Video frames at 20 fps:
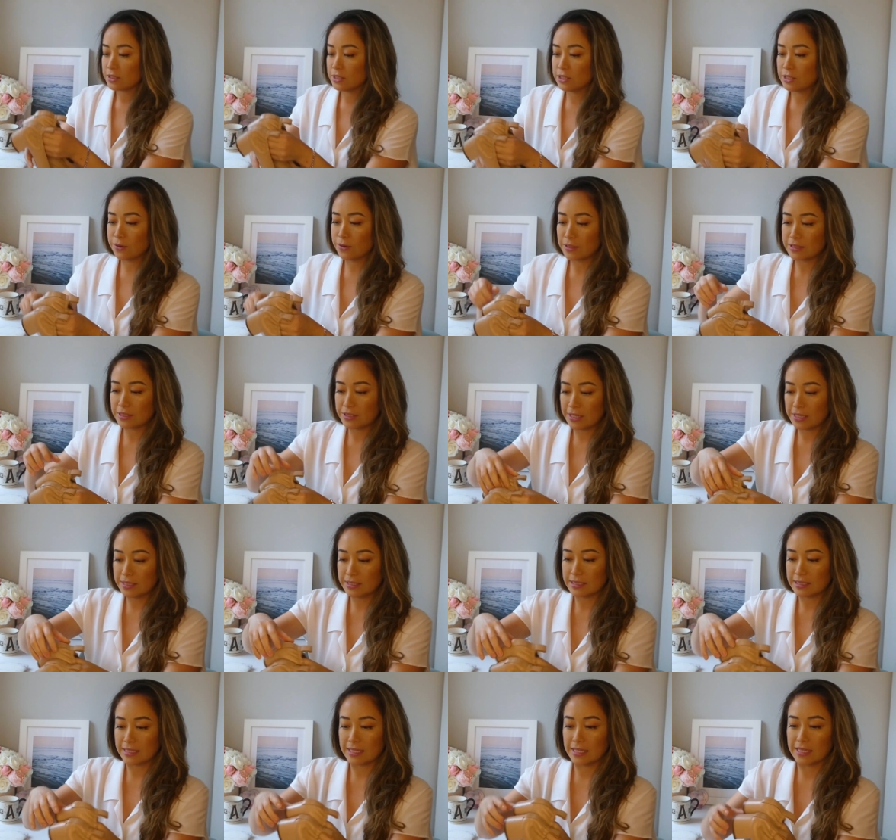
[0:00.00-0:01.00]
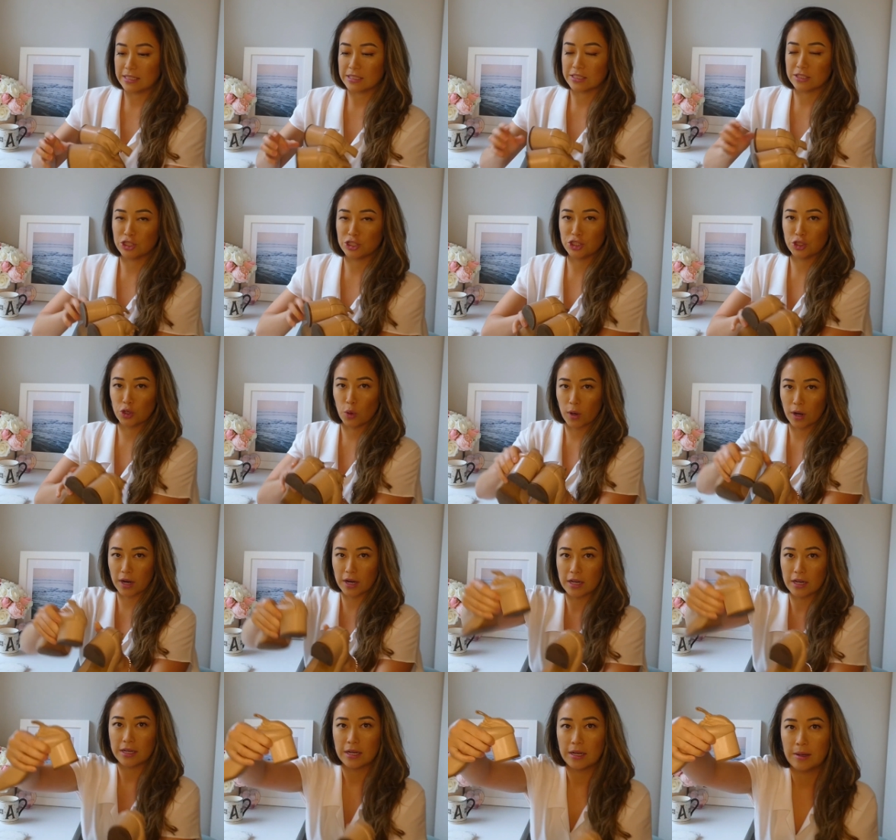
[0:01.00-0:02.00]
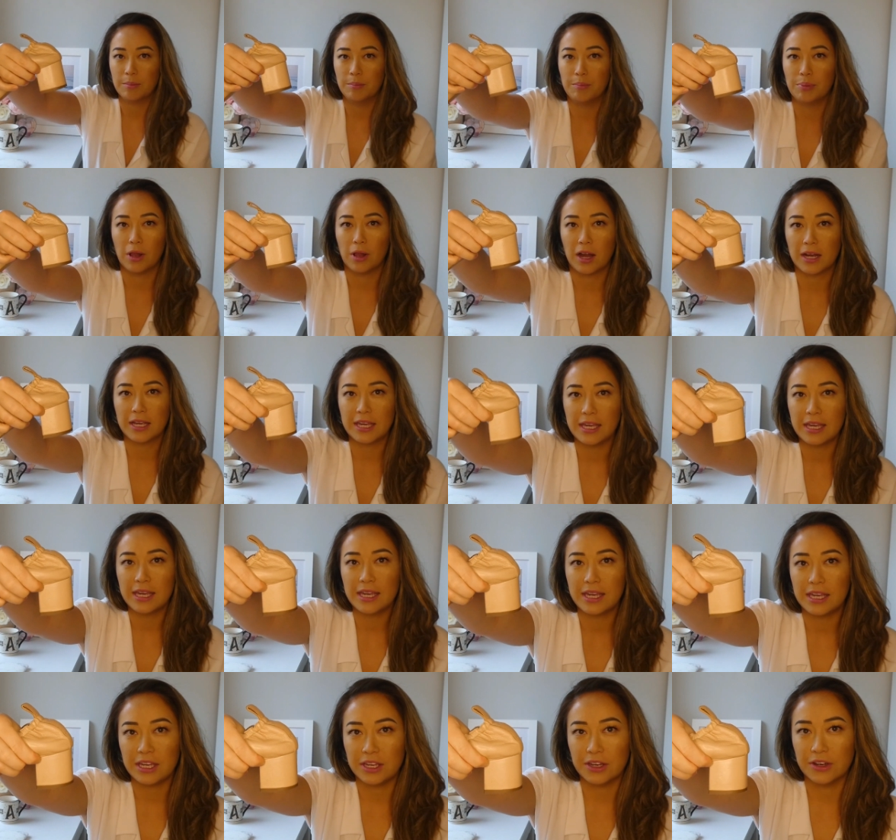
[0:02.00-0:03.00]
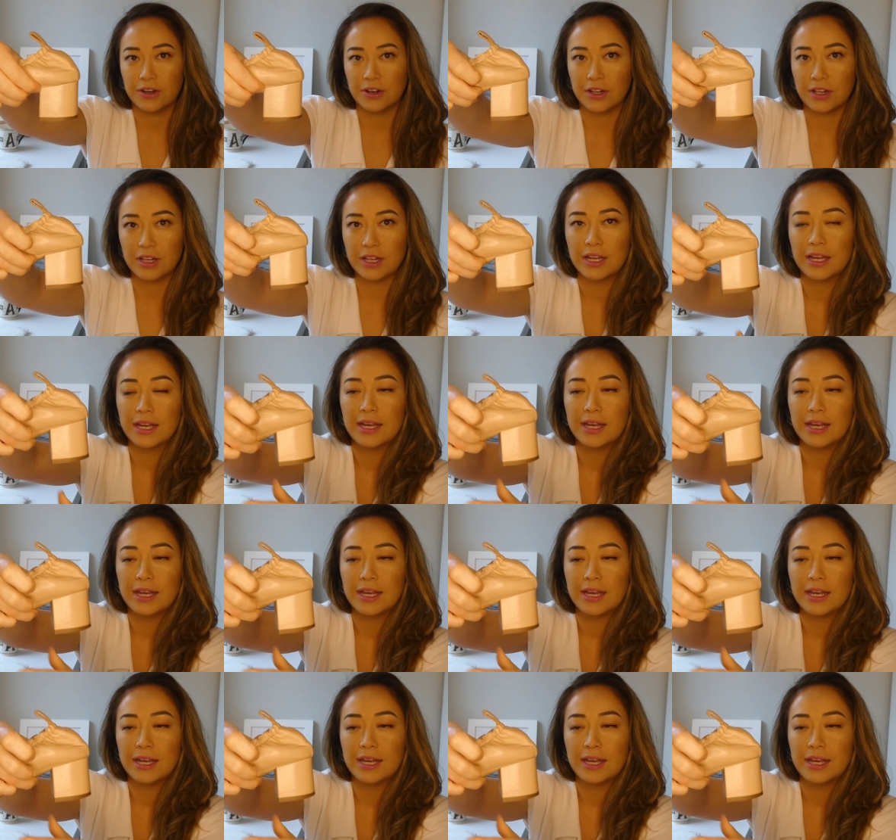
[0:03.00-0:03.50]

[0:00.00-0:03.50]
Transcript: So as you can see, it's a short, blocky heel.